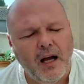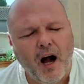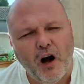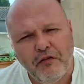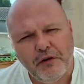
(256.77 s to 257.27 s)

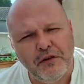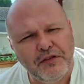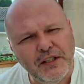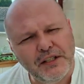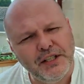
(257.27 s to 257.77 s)
I often
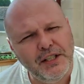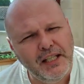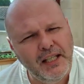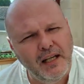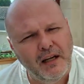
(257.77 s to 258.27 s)
refer to
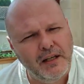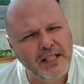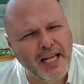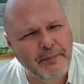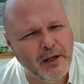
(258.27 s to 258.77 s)
the Ernest
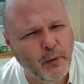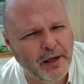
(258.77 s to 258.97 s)
Hemingway